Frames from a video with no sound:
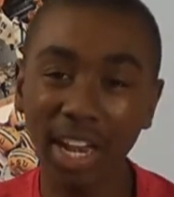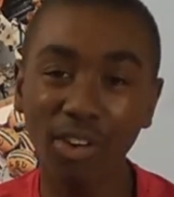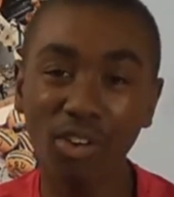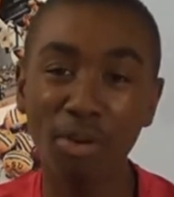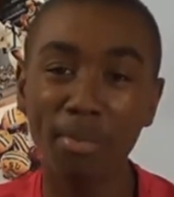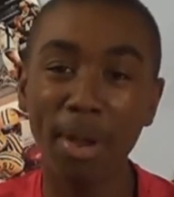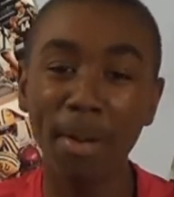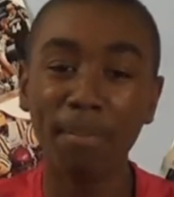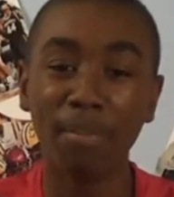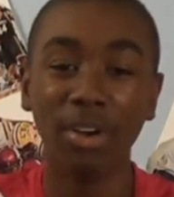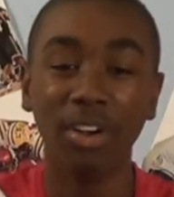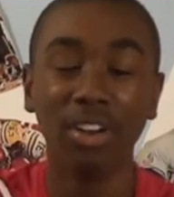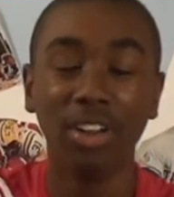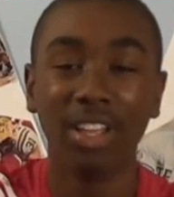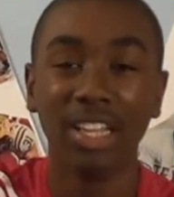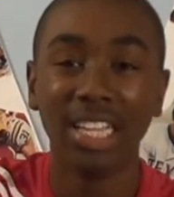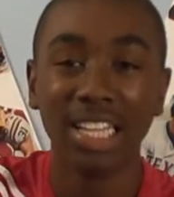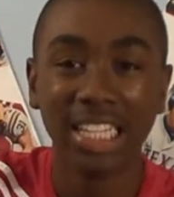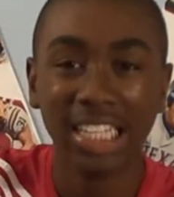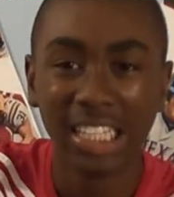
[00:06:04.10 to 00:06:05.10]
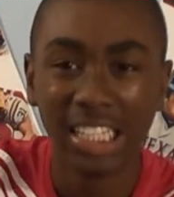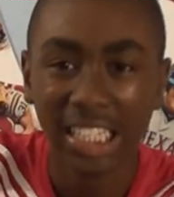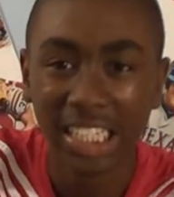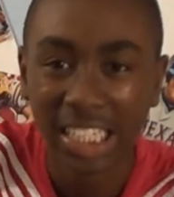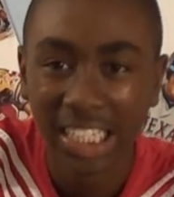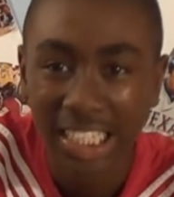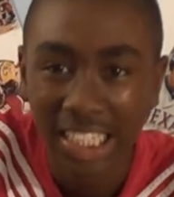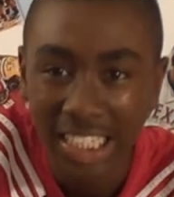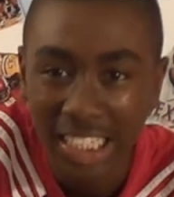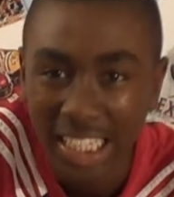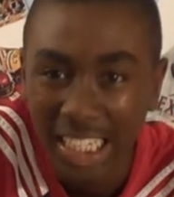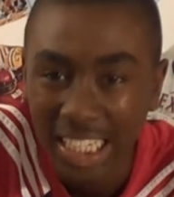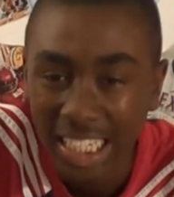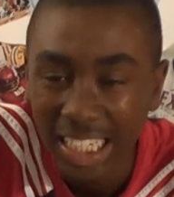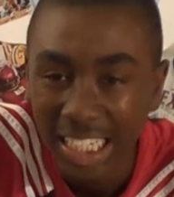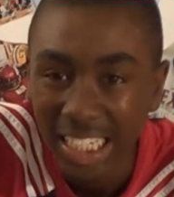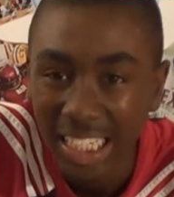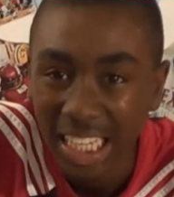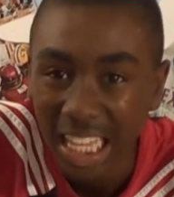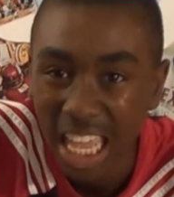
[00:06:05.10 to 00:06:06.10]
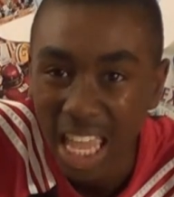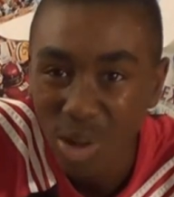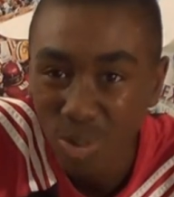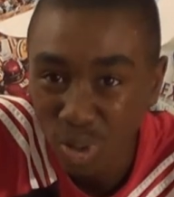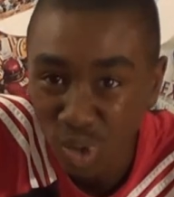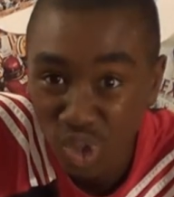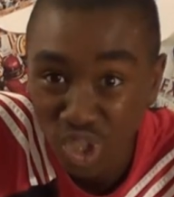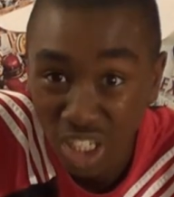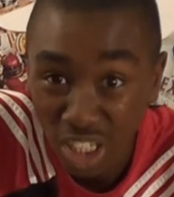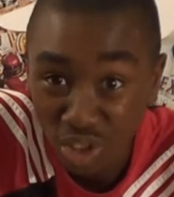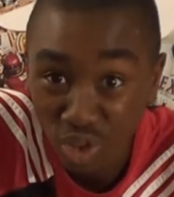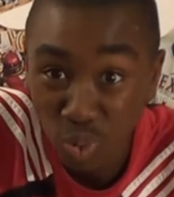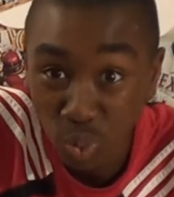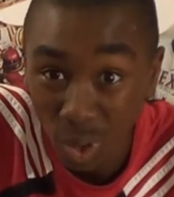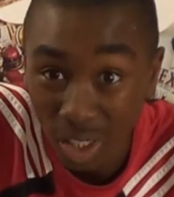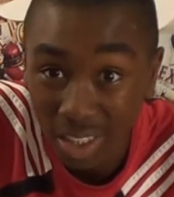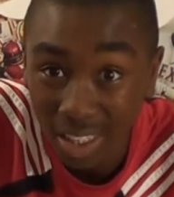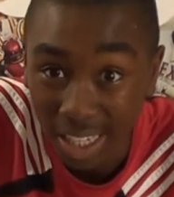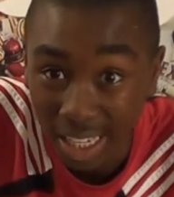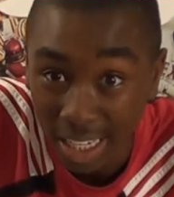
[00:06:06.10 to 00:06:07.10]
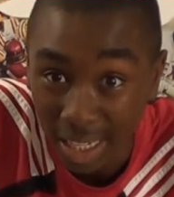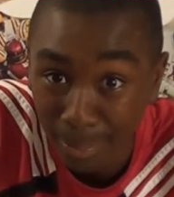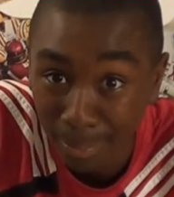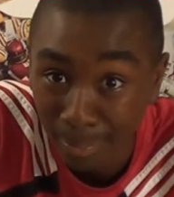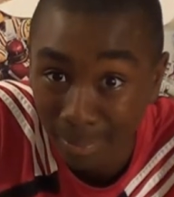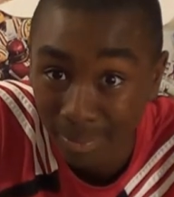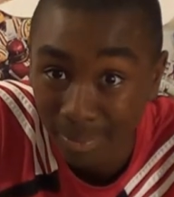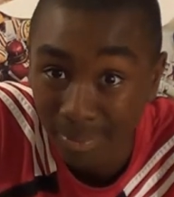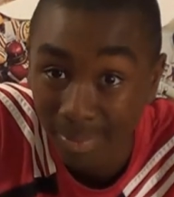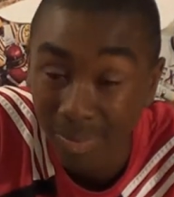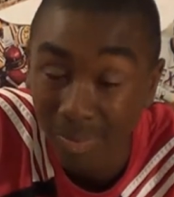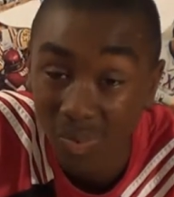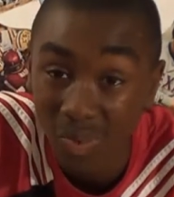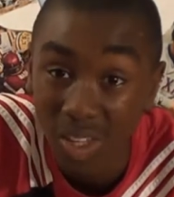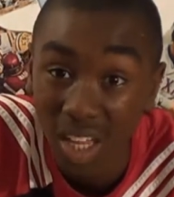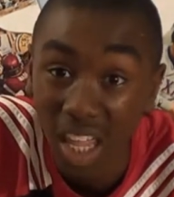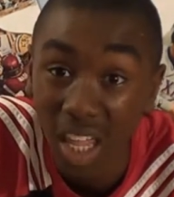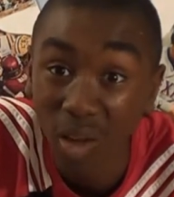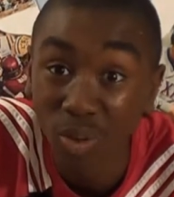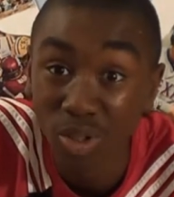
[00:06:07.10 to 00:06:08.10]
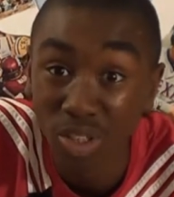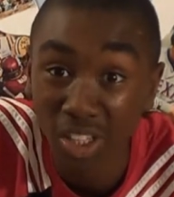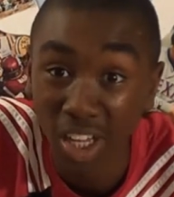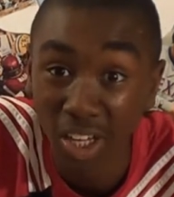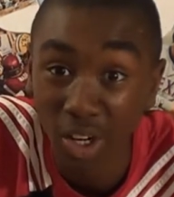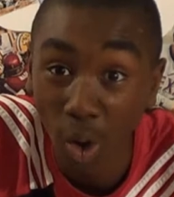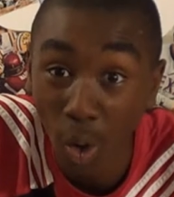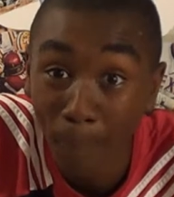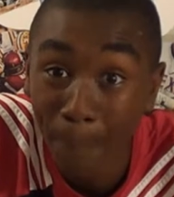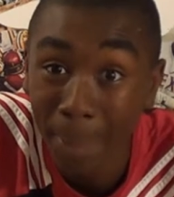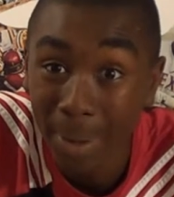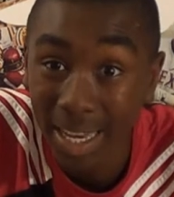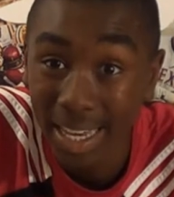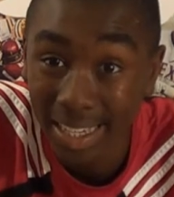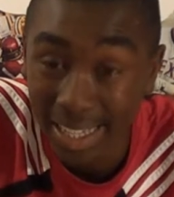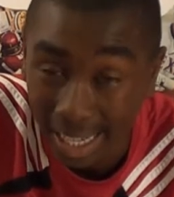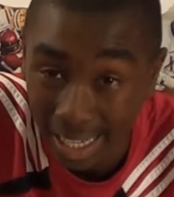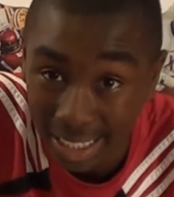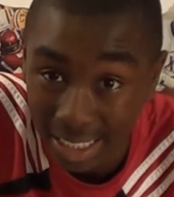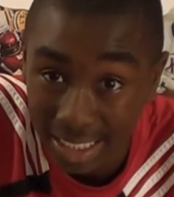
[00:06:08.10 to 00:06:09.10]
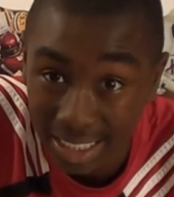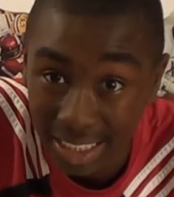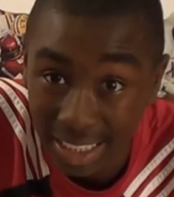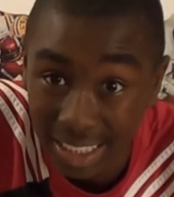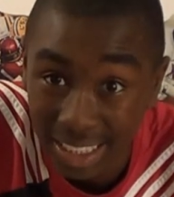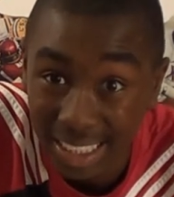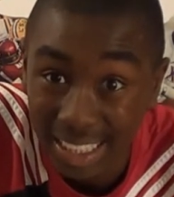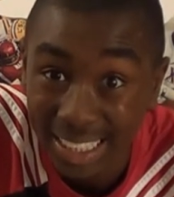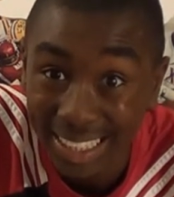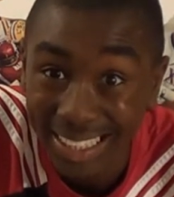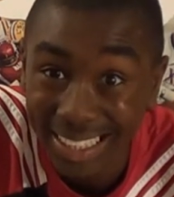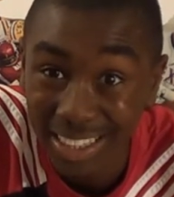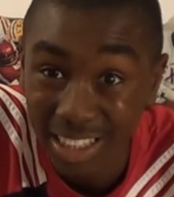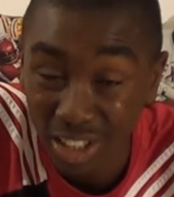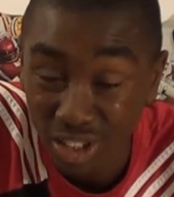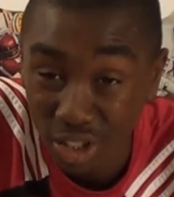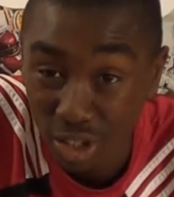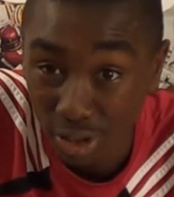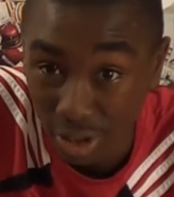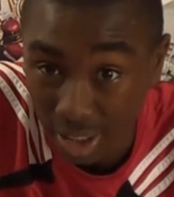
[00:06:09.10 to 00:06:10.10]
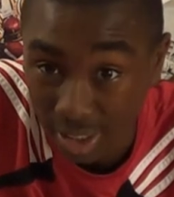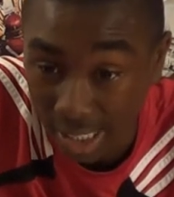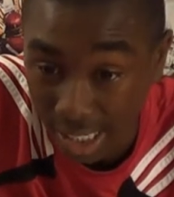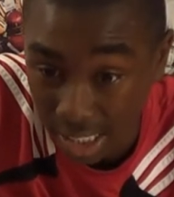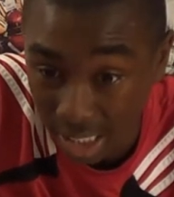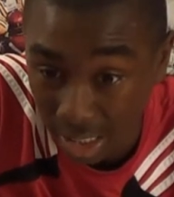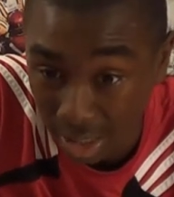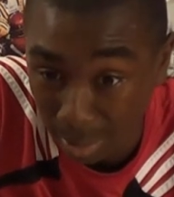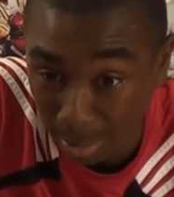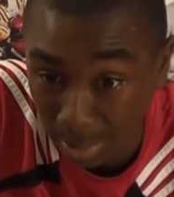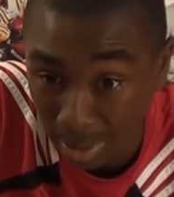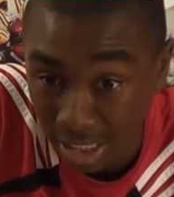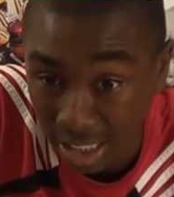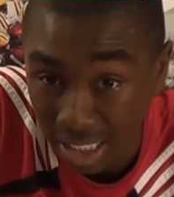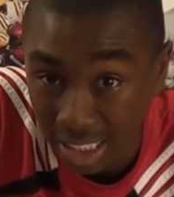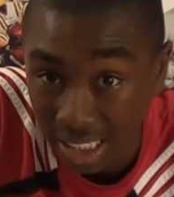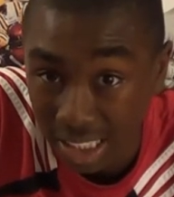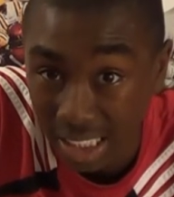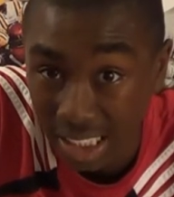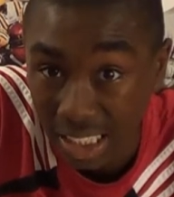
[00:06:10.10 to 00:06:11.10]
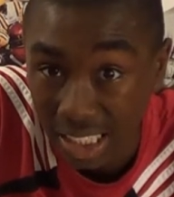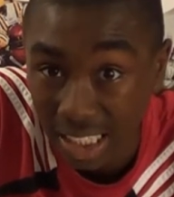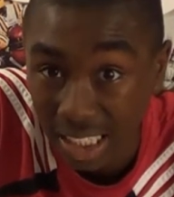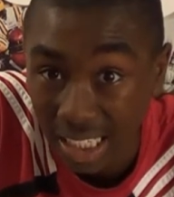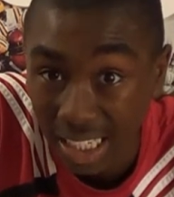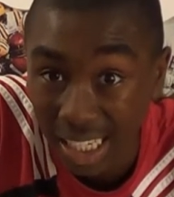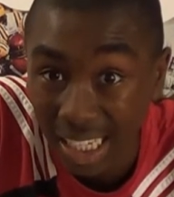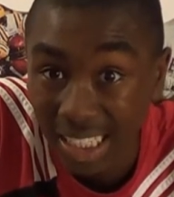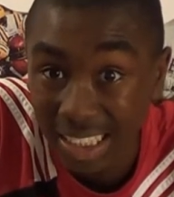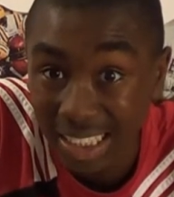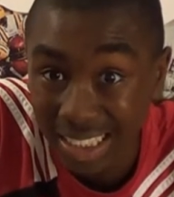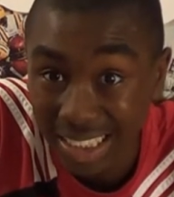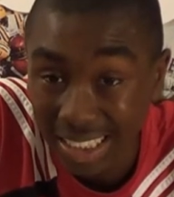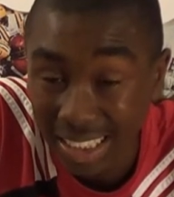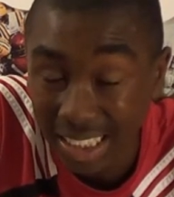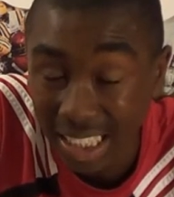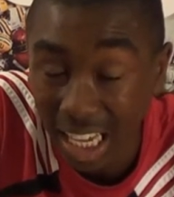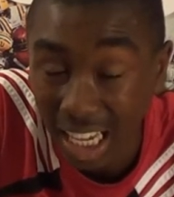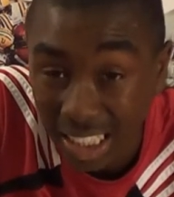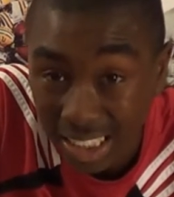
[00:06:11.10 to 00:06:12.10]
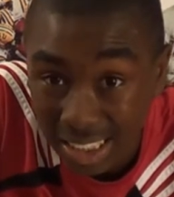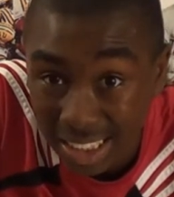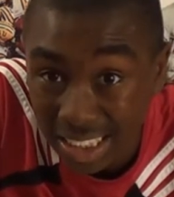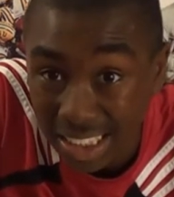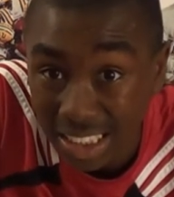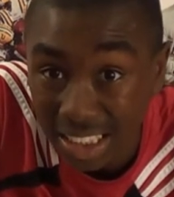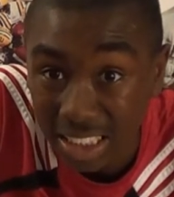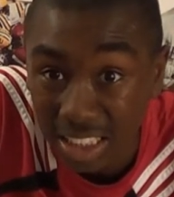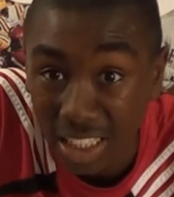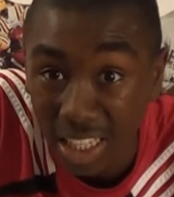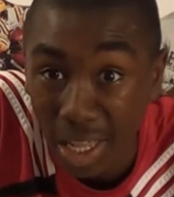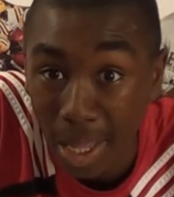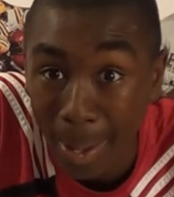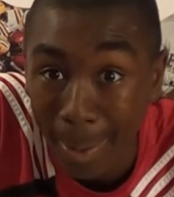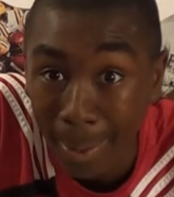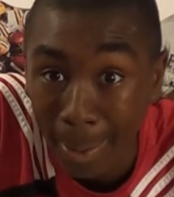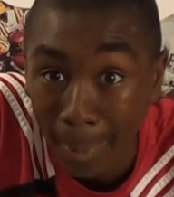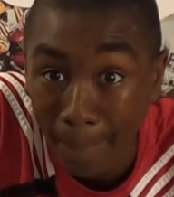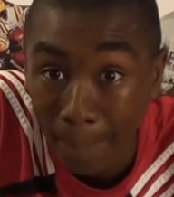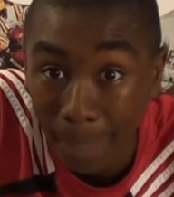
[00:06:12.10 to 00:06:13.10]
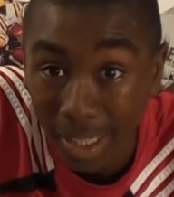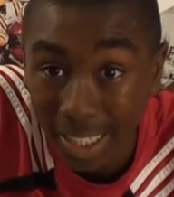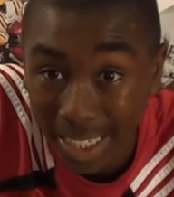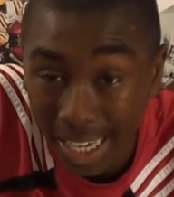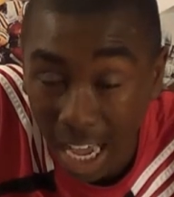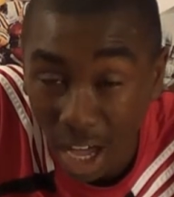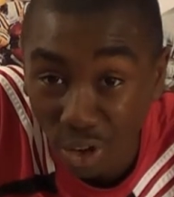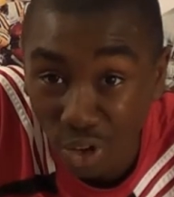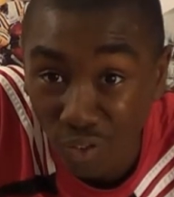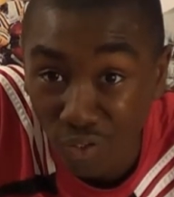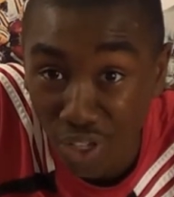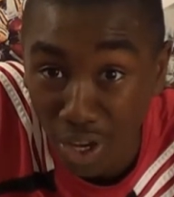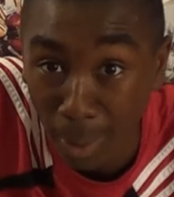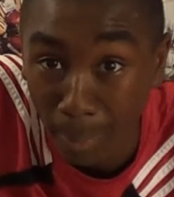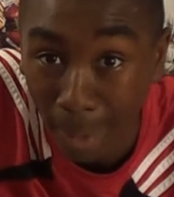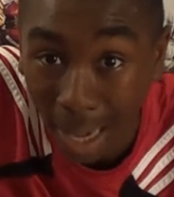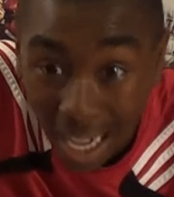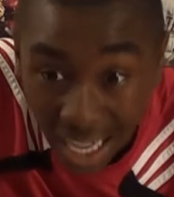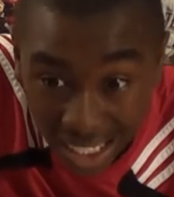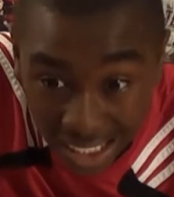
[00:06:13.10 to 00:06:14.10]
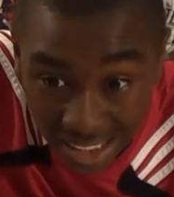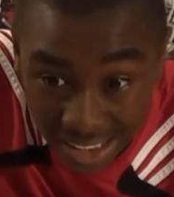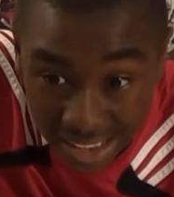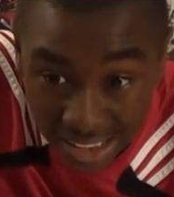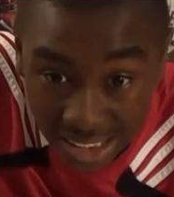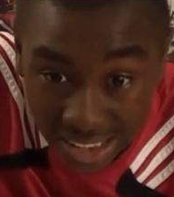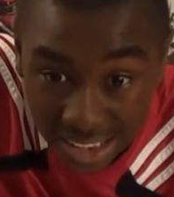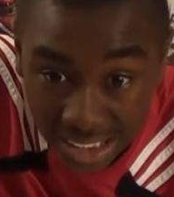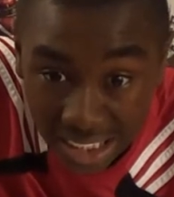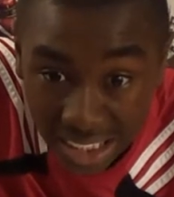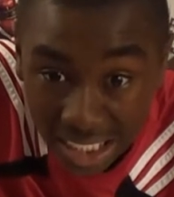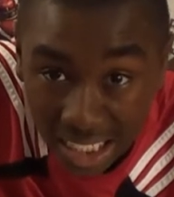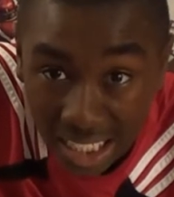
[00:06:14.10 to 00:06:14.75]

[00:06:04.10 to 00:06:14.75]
I remembered. It was just one game. It was on opening night in the new stadium. And the Huskies played out of their minds.